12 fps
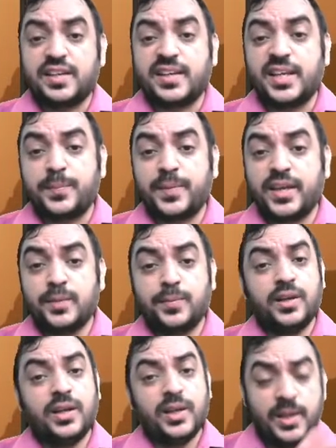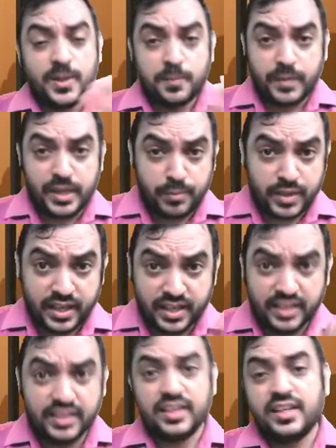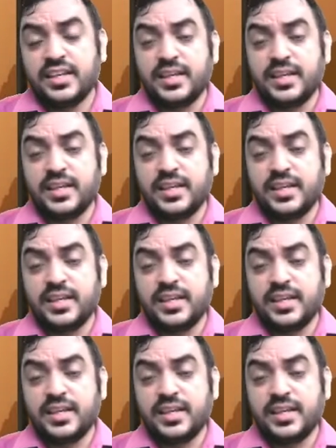Repayable may be in